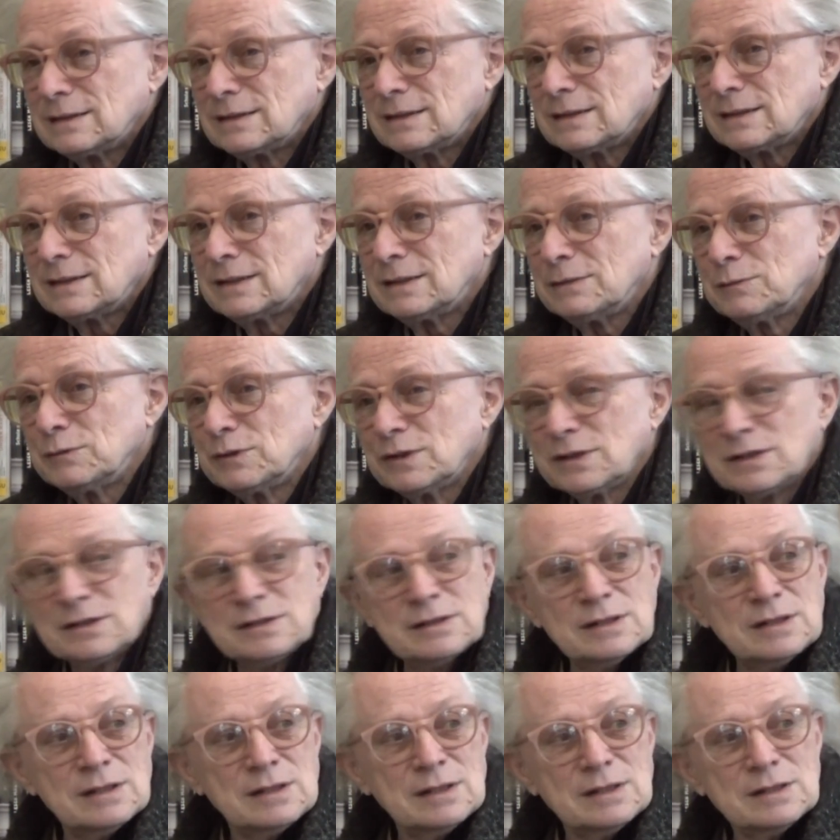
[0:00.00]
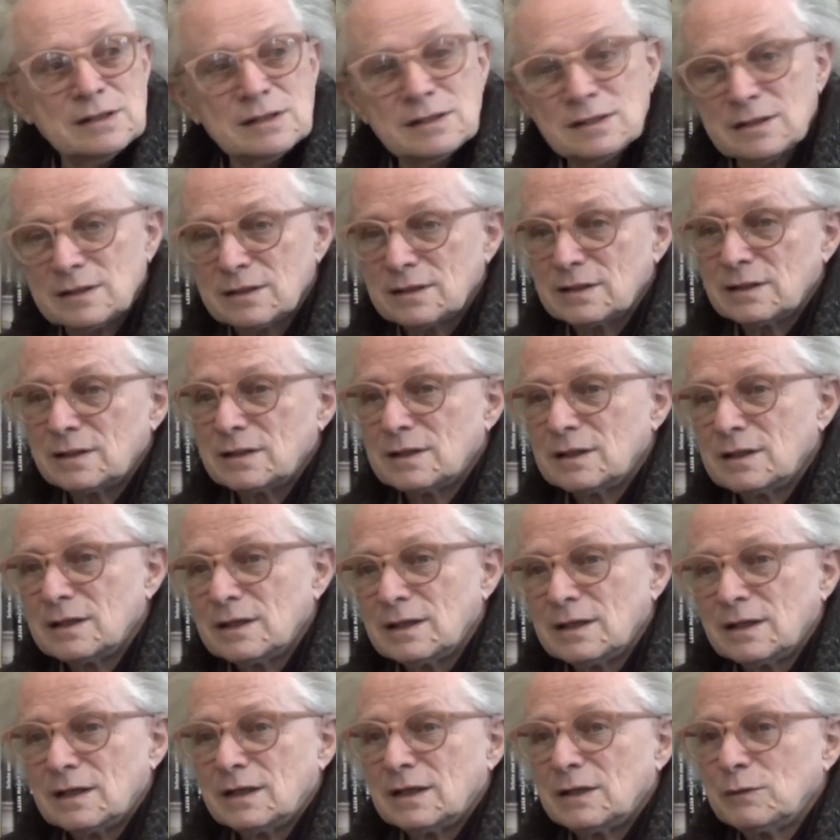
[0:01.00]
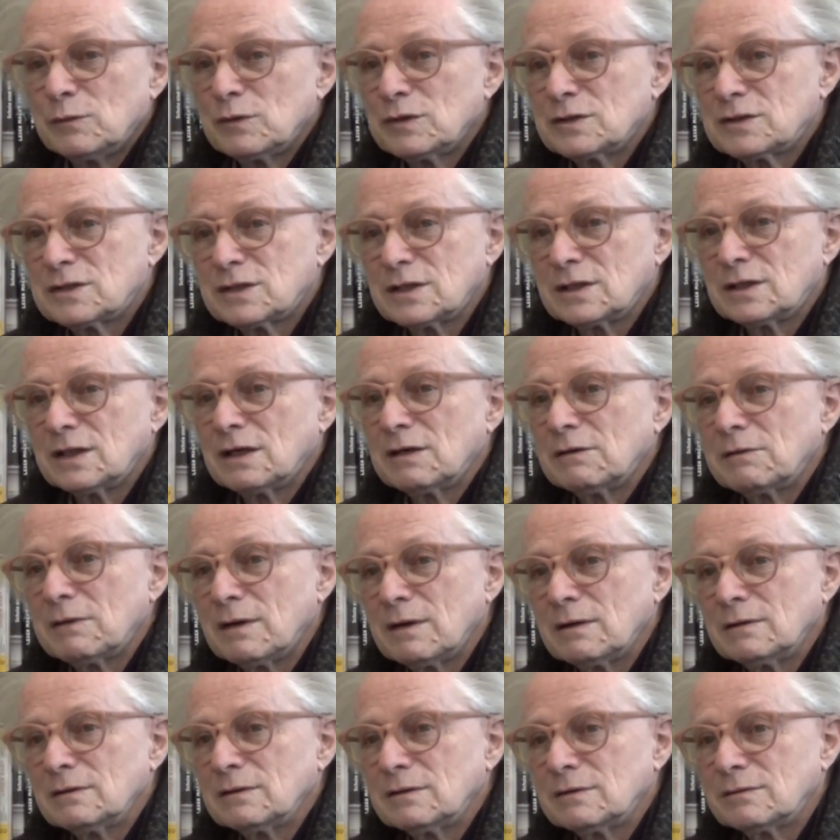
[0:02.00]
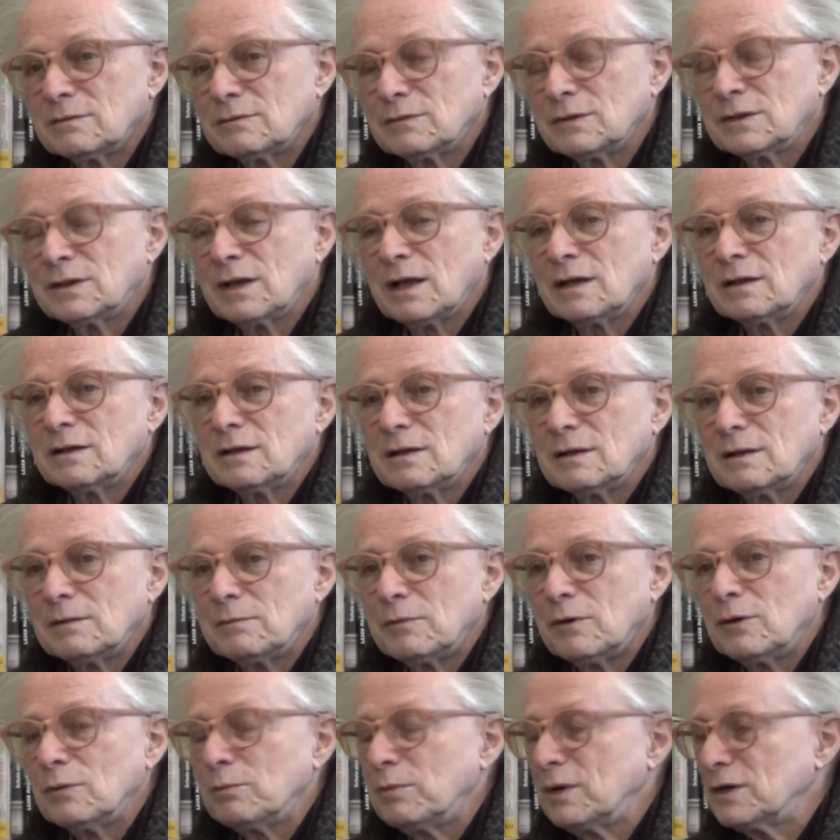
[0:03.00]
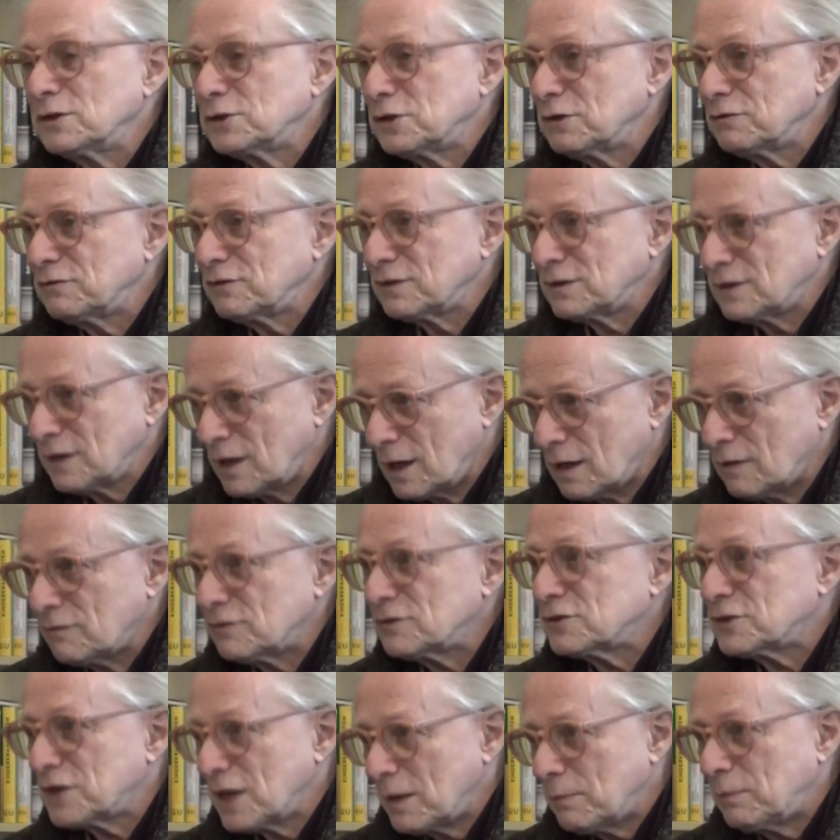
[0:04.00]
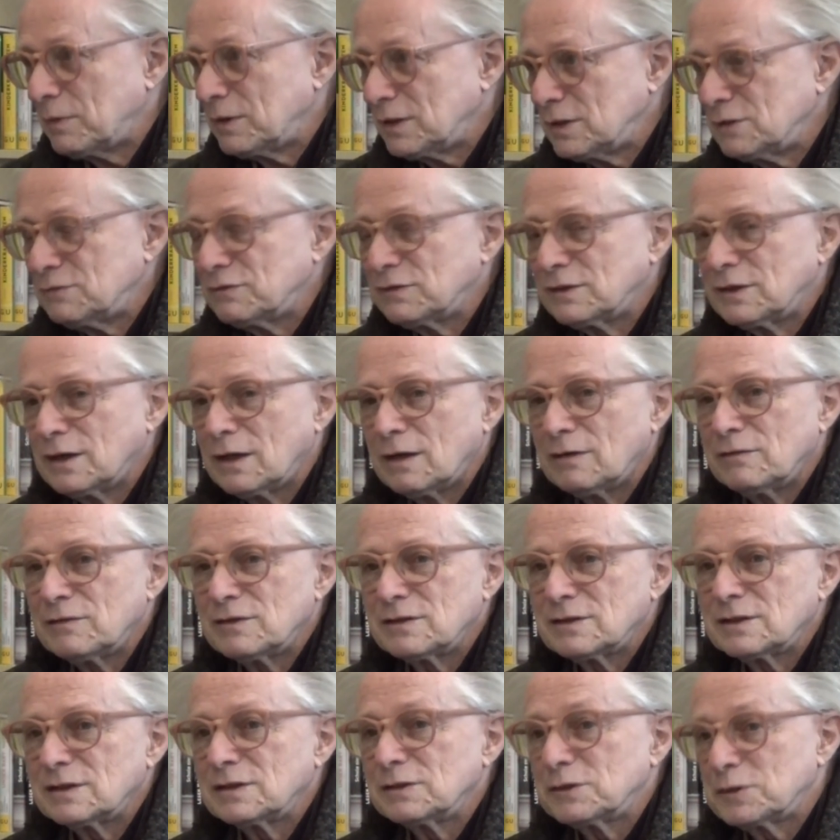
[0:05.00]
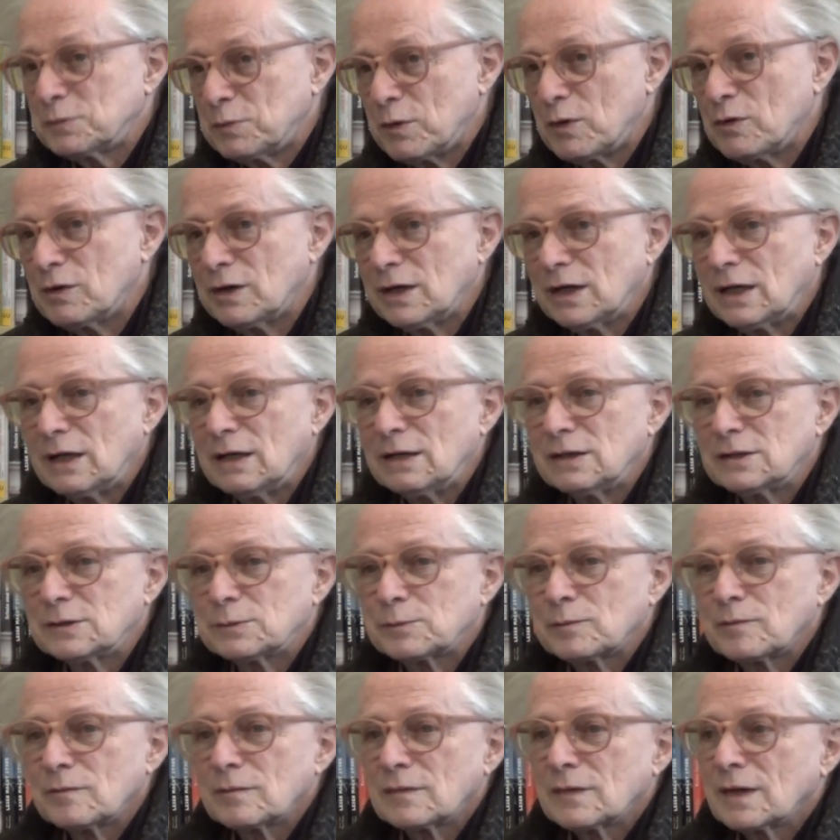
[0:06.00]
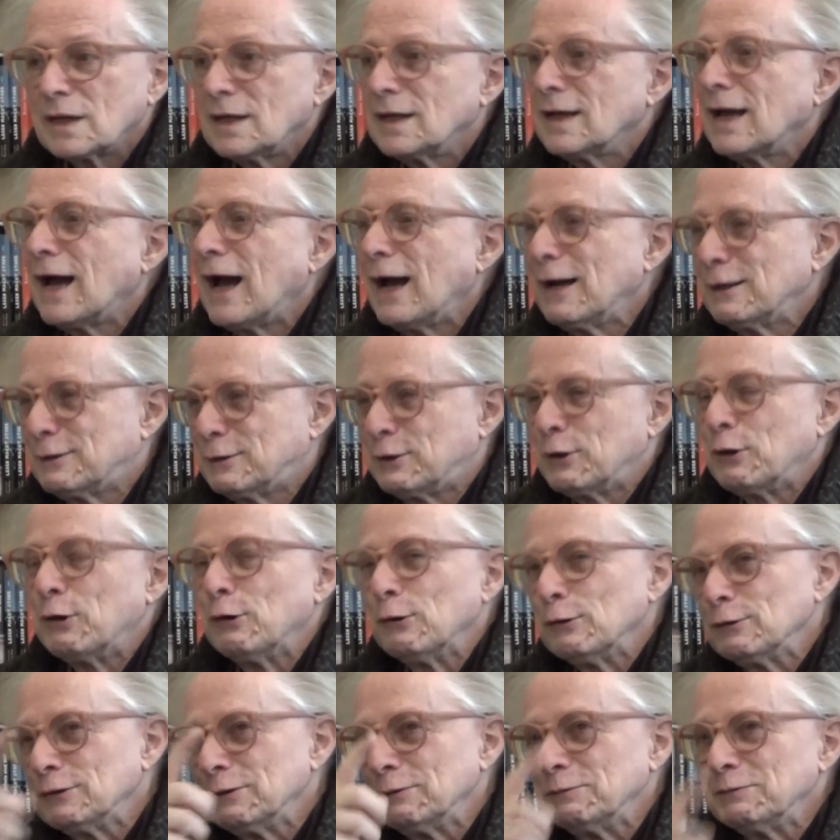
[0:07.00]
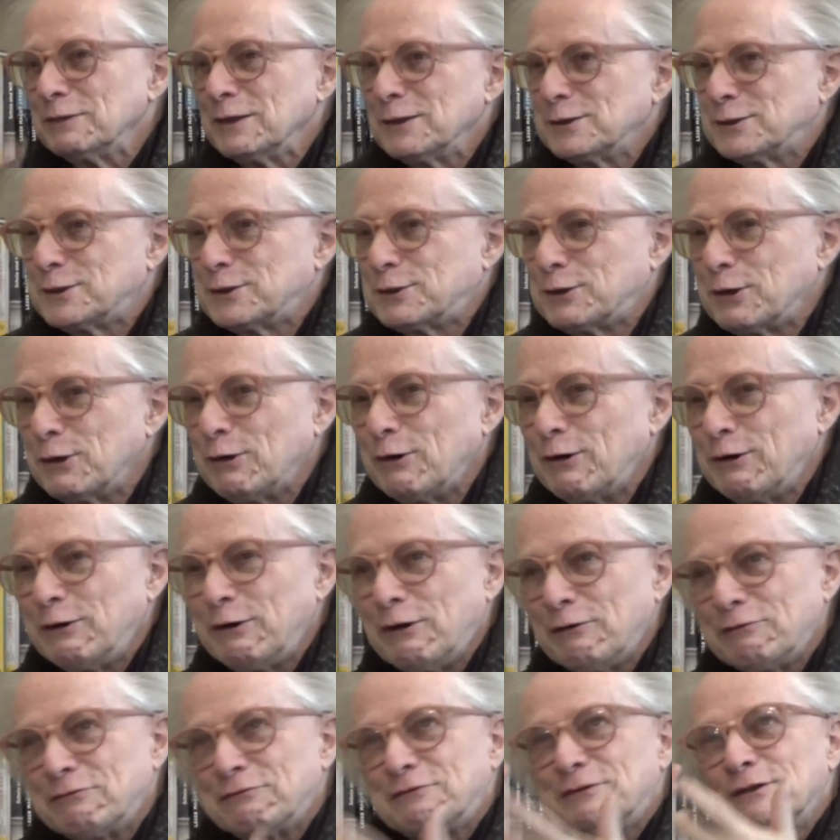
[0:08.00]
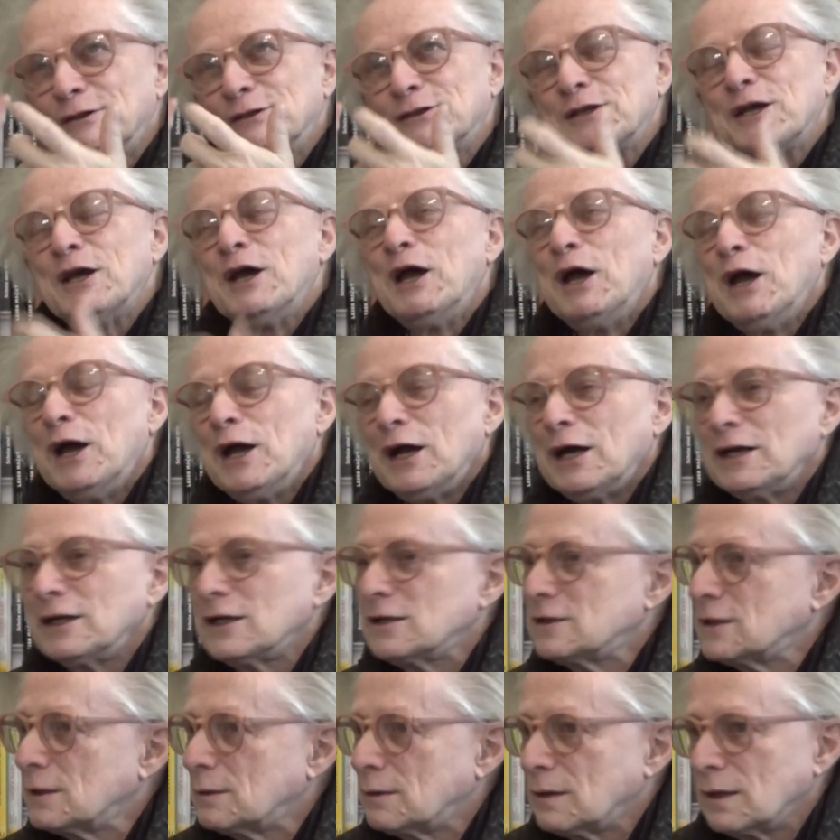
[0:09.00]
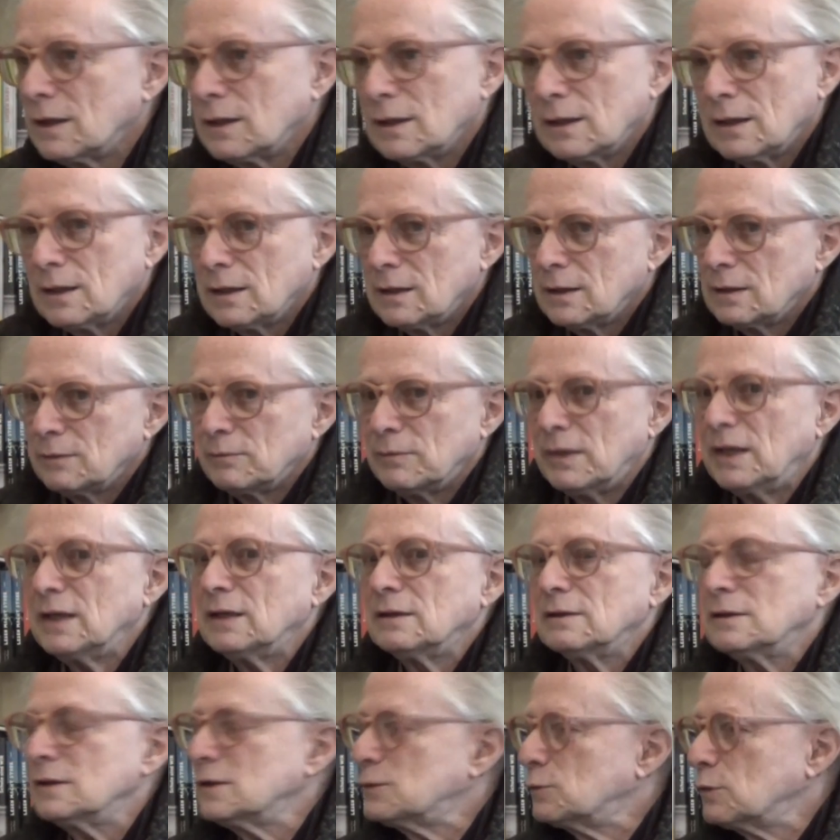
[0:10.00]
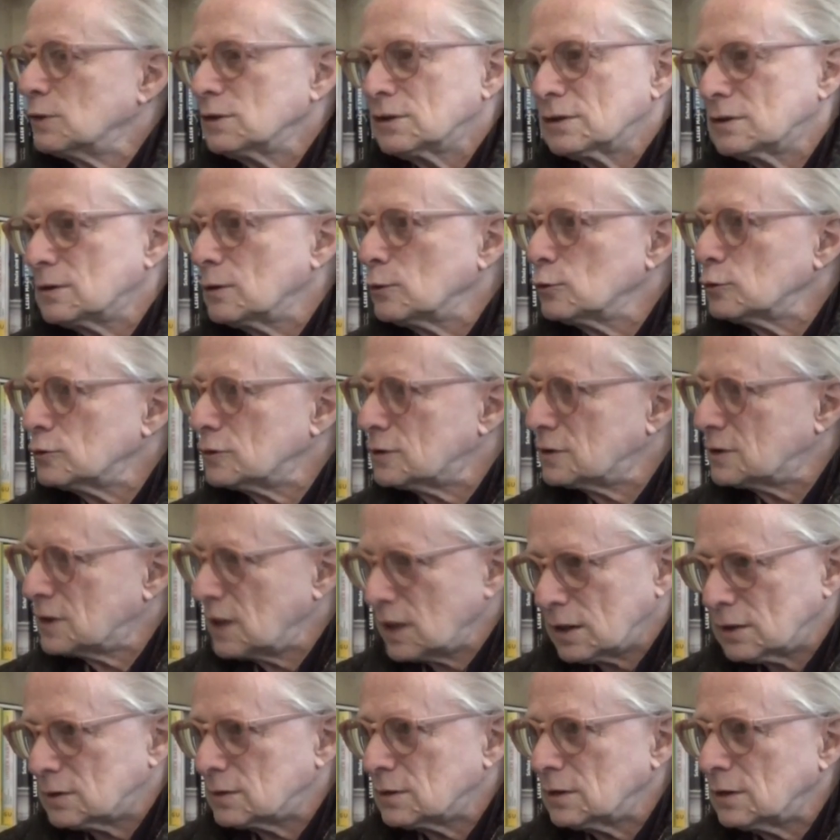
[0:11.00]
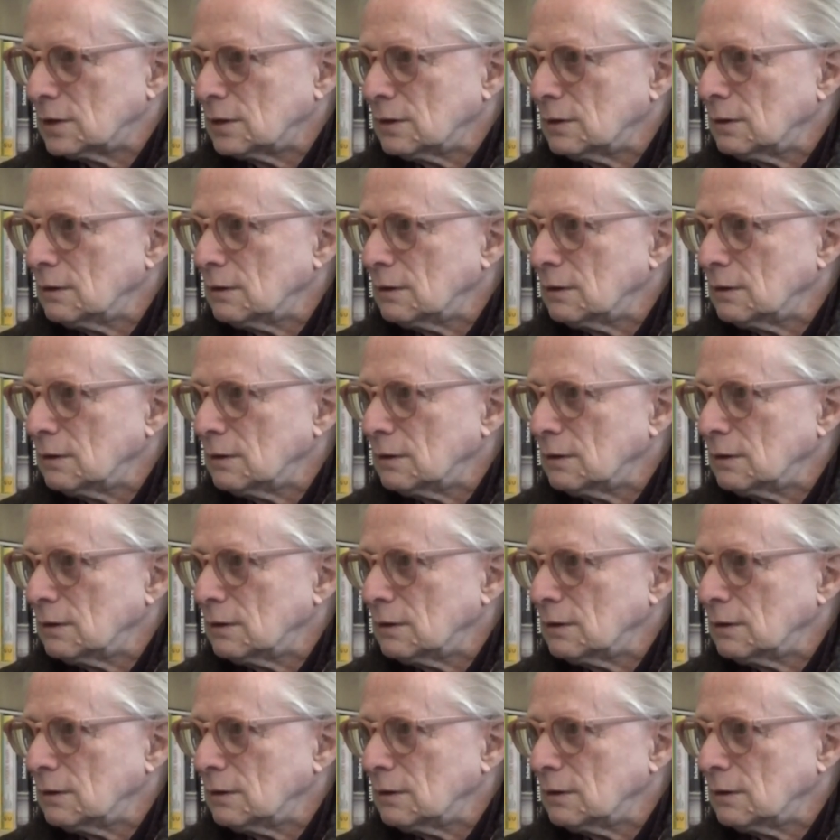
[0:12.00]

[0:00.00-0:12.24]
he was sitting around with a whole bunch of photographers, Japanese photographers, and he spoke English. I told him the story of this, and I said, man, this was so sexy,